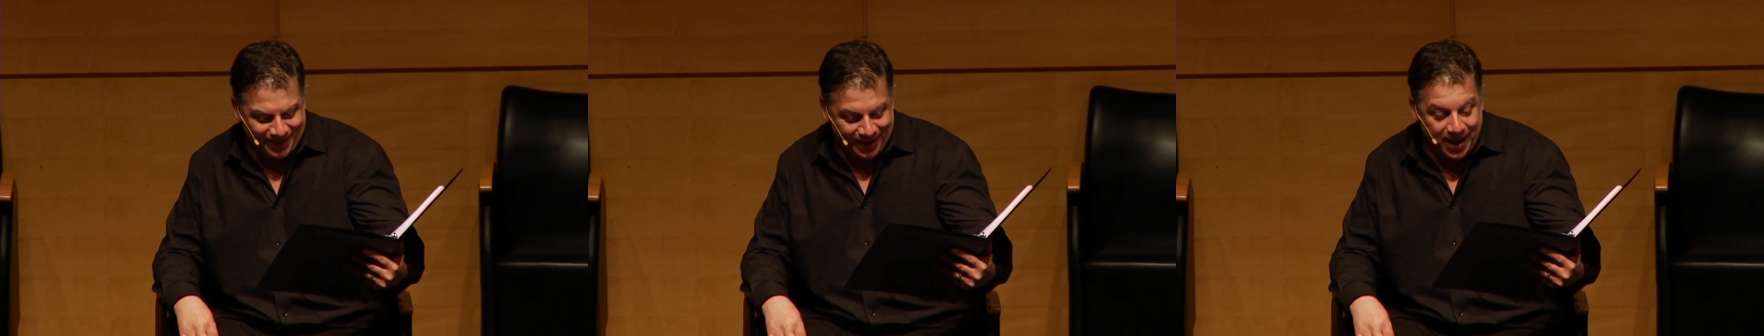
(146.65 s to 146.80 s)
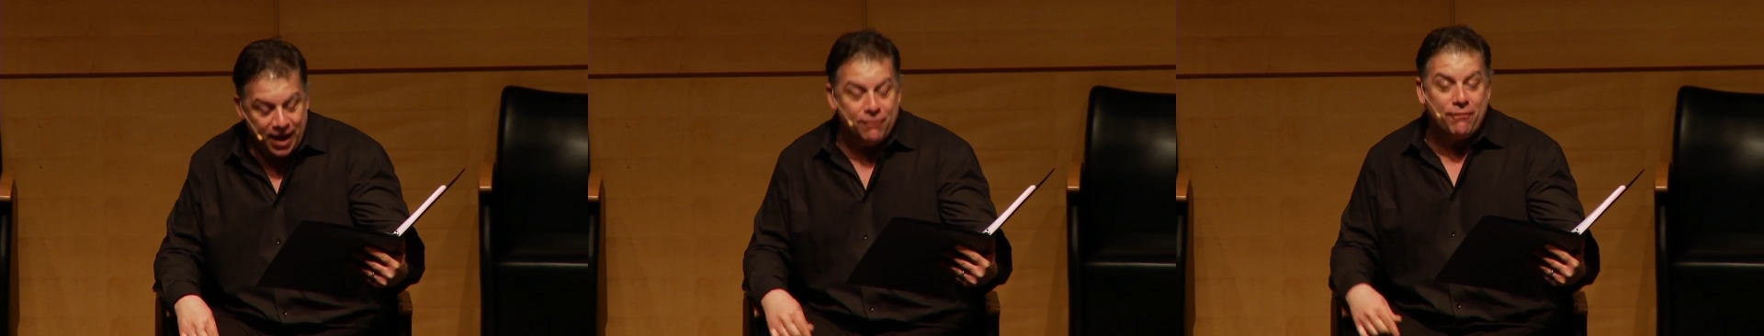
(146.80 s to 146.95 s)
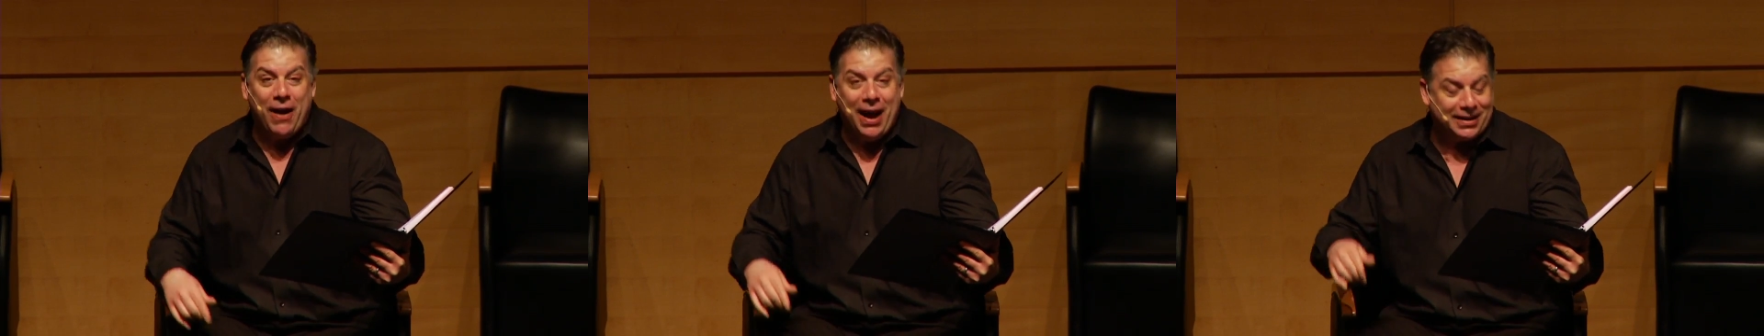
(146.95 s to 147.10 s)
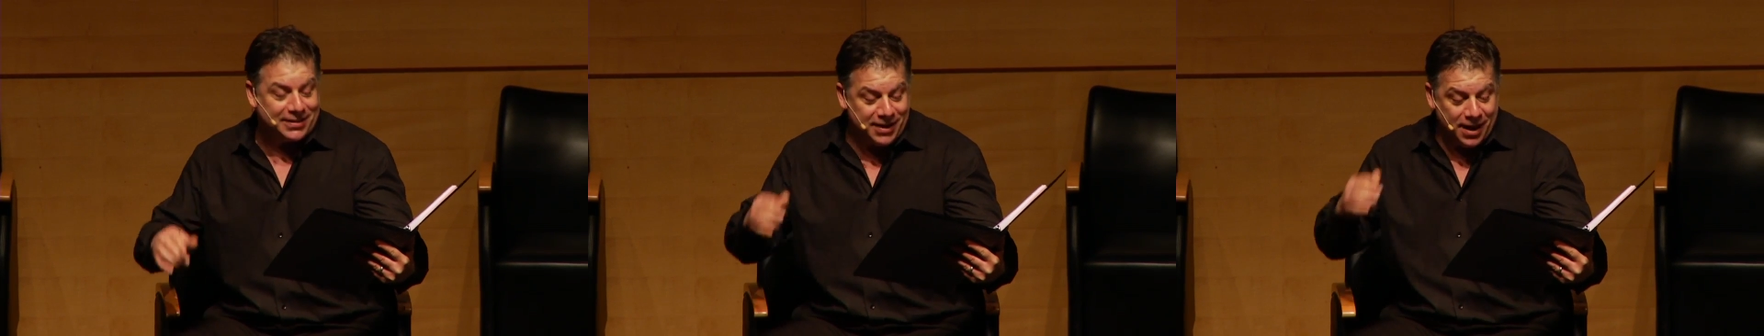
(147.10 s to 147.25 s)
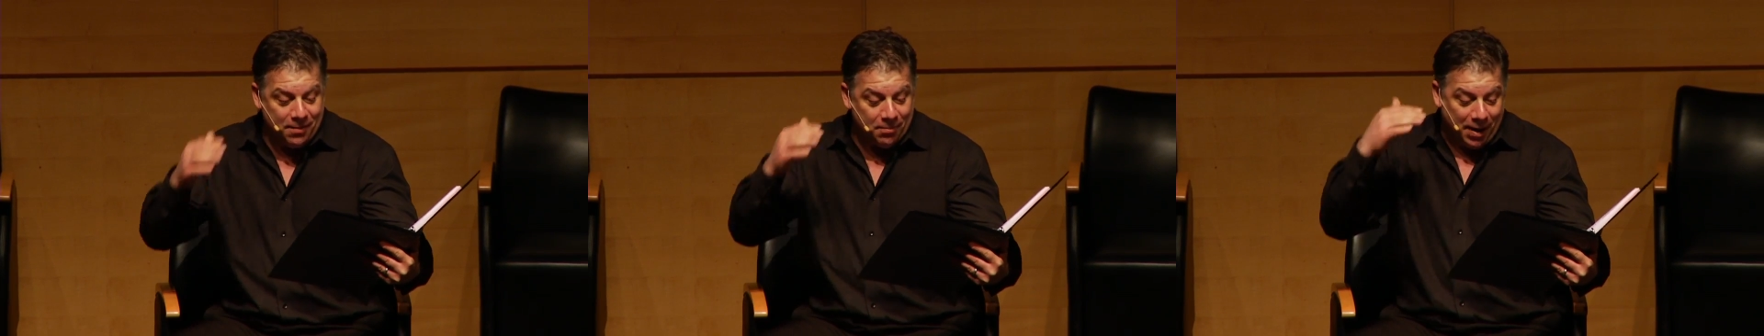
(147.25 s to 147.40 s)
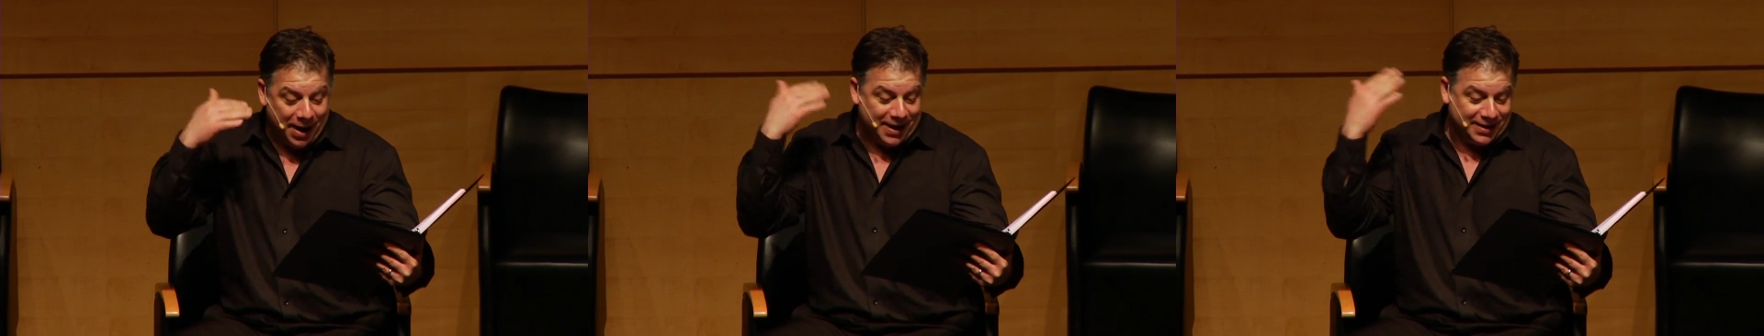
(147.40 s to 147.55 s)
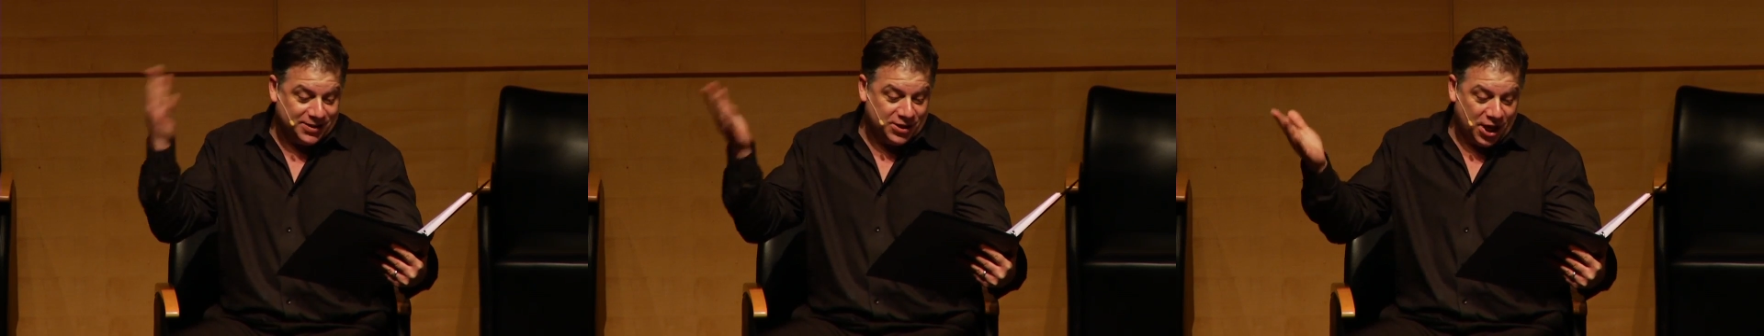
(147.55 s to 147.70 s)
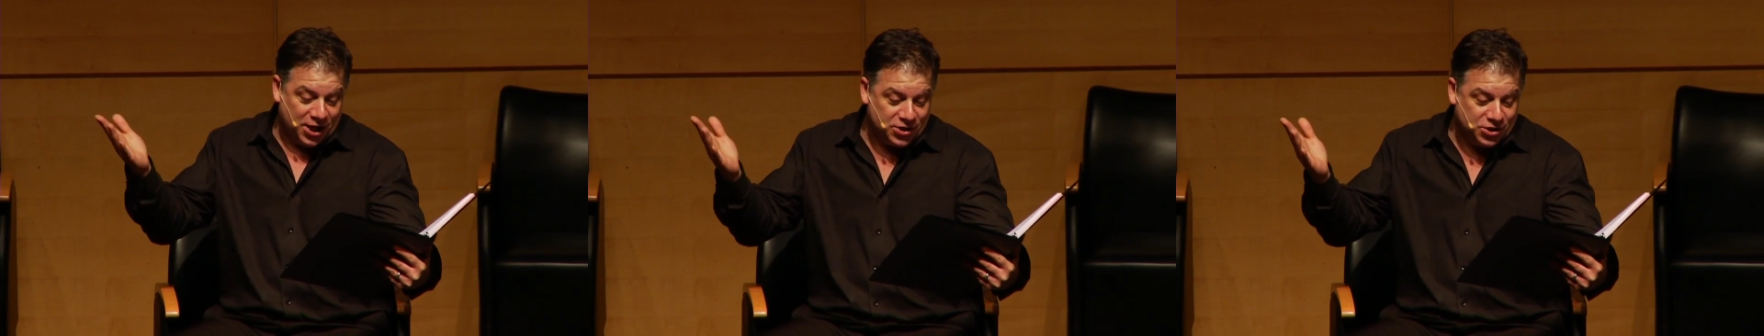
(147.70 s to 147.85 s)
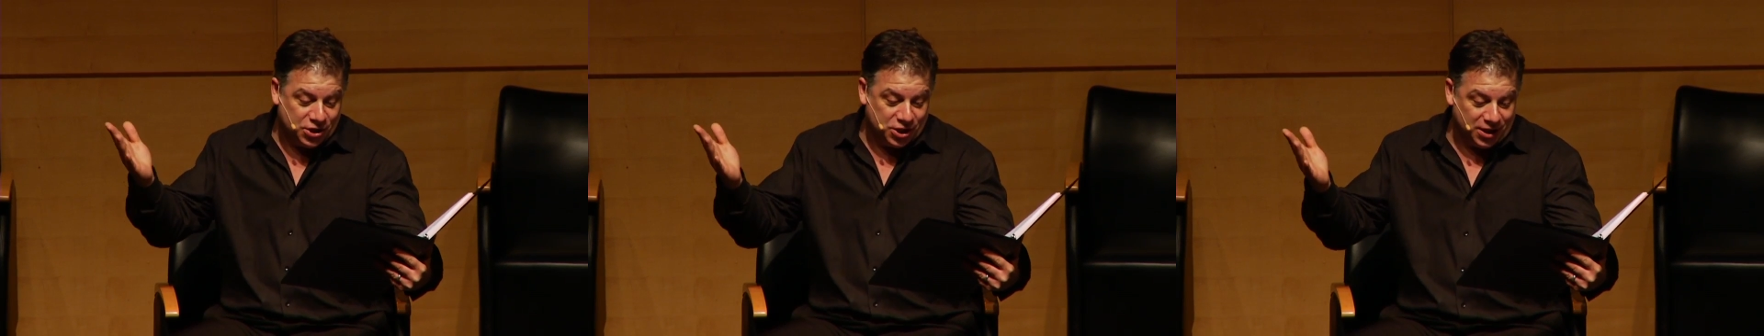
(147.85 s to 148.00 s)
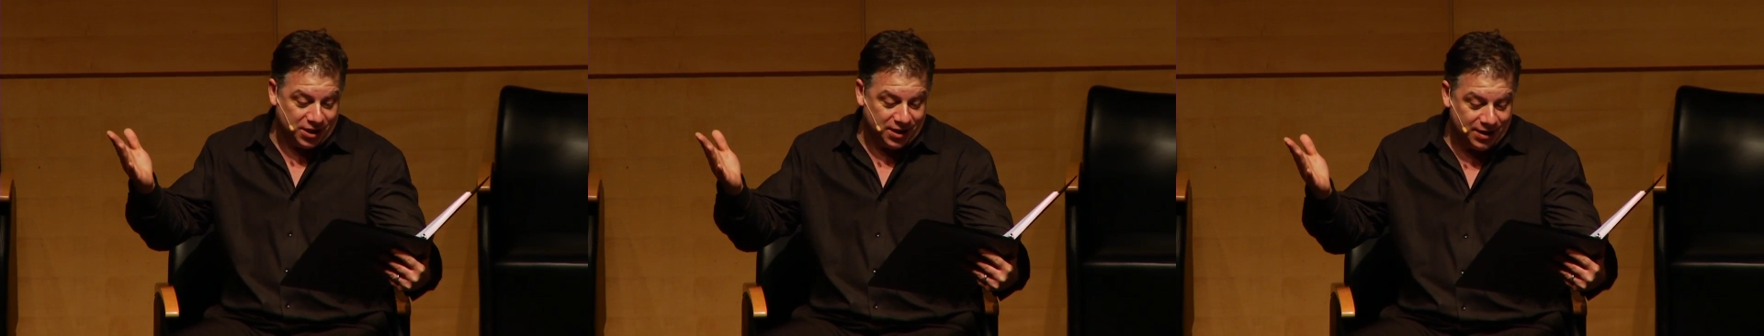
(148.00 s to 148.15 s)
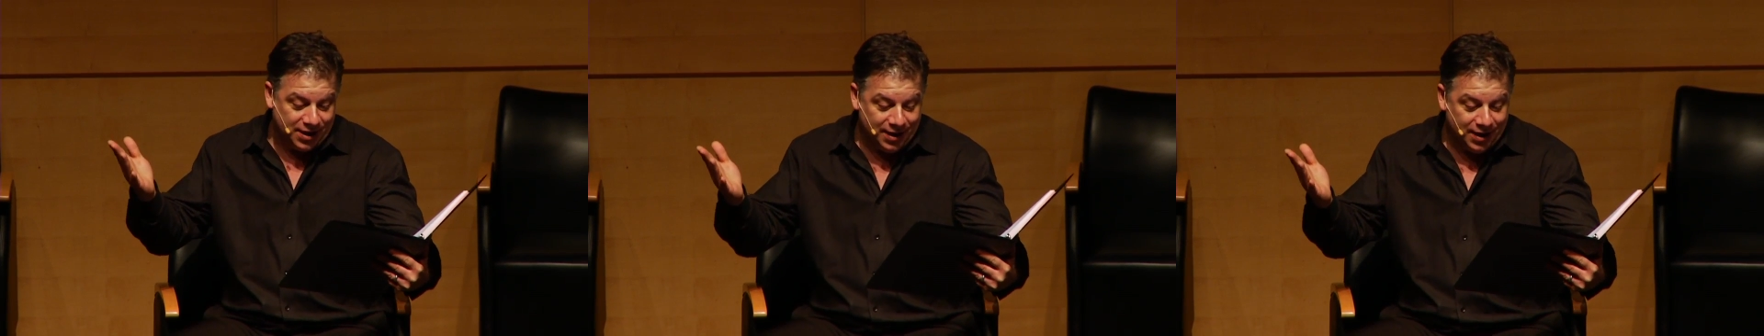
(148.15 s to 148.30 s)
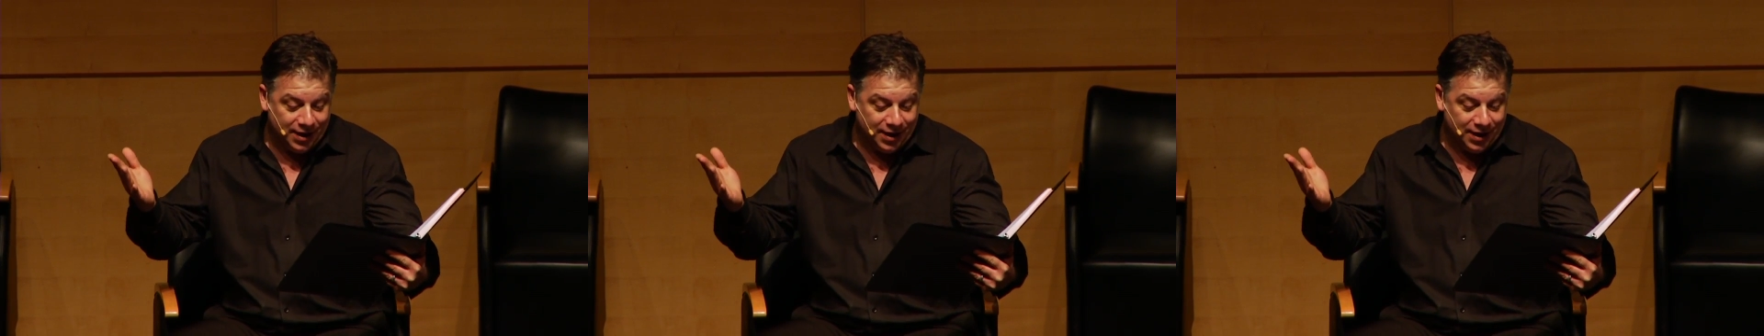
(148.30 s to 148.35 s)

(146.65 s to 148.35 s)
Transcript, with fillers: In fact, my attention